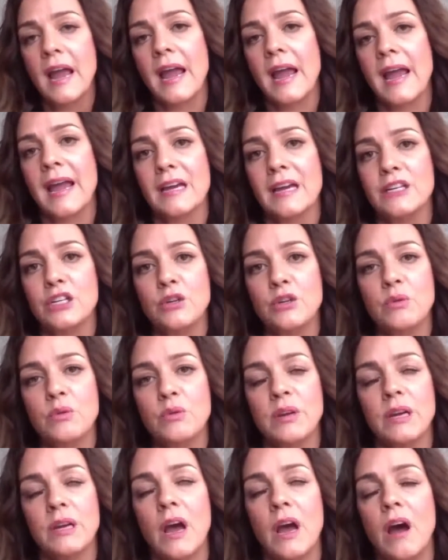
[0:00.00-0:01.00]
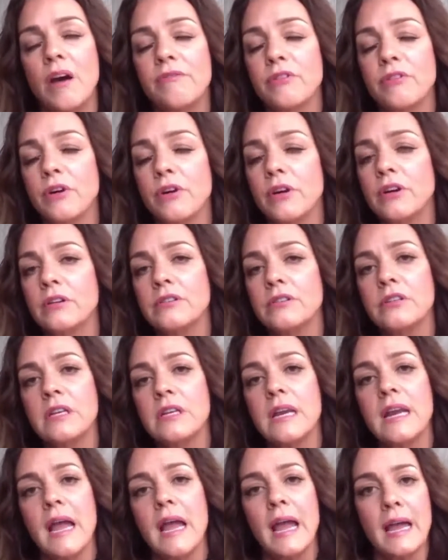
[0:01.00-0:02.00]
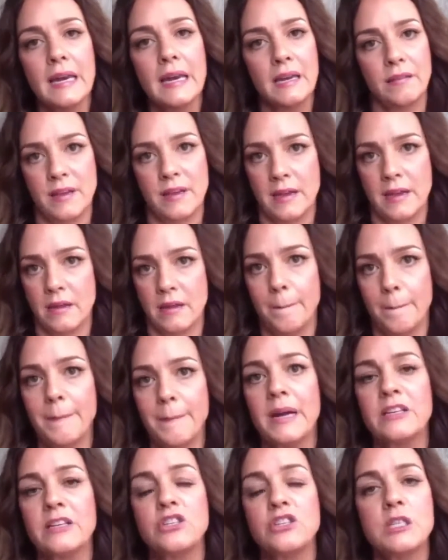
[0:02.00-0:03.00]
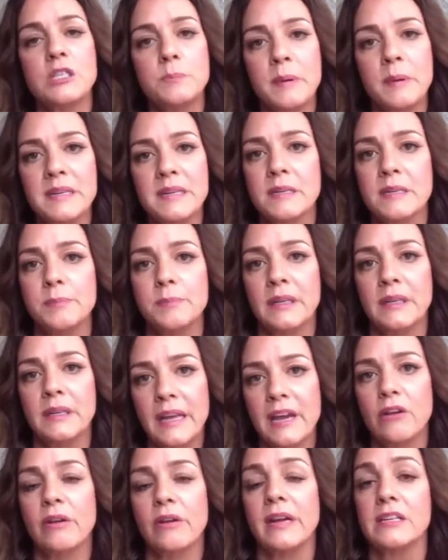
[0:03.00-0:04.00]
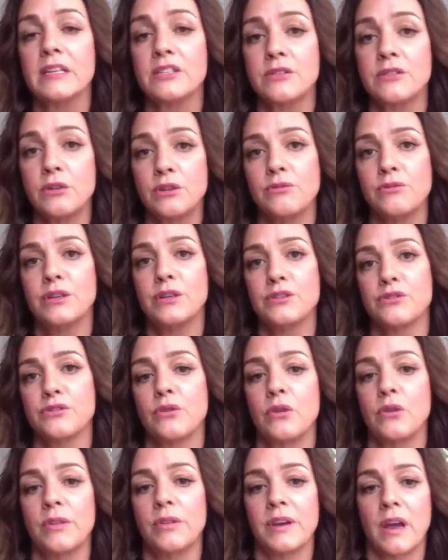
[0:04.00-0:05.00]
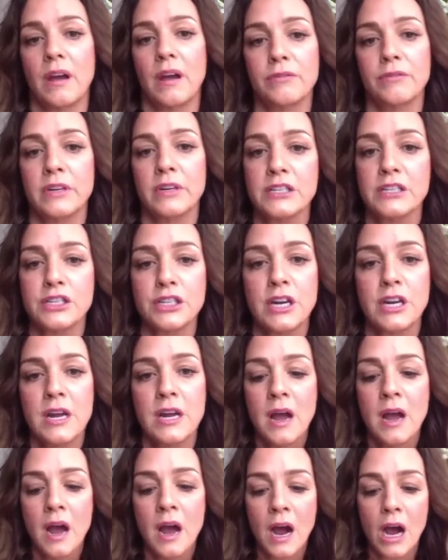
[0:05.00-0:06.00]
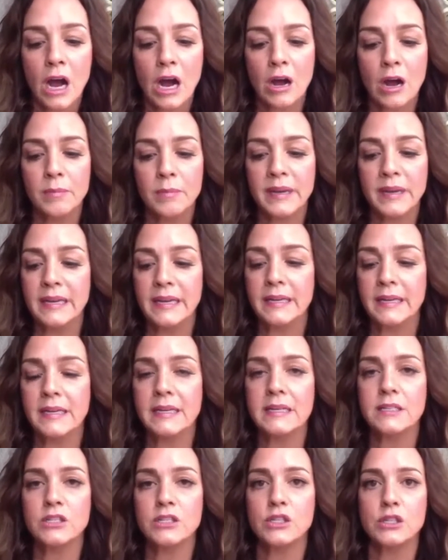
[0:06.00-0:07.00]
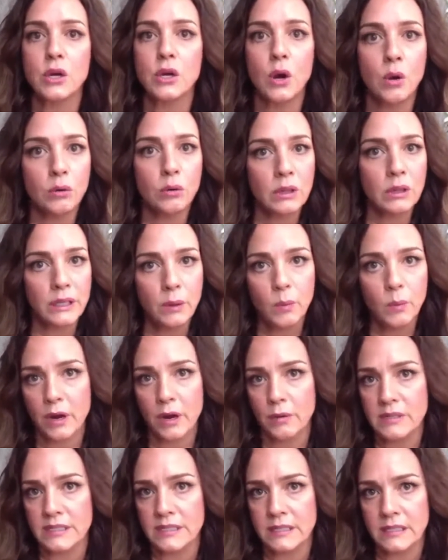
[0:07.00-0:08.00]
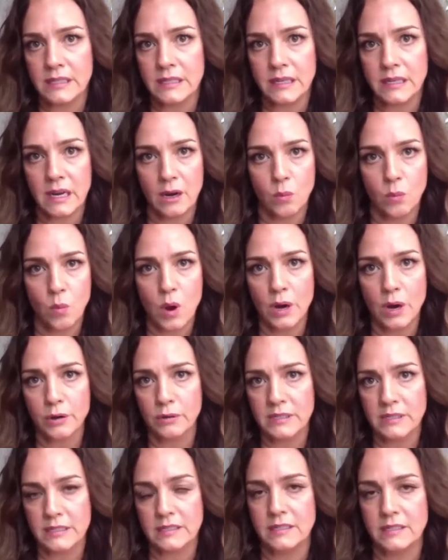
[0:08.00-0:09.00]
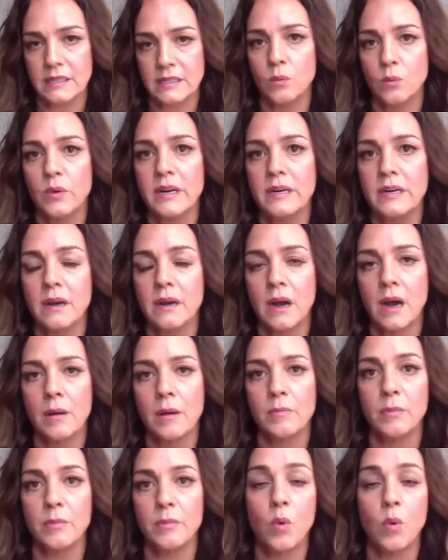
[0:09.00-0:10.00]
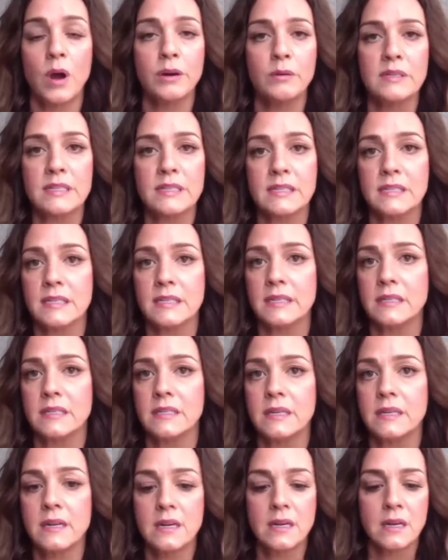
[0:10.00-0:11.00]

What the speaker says: and you can cover anything just by simply layering it, so you control the coverage. It is totally wear resistant and water resistant. When water resistant,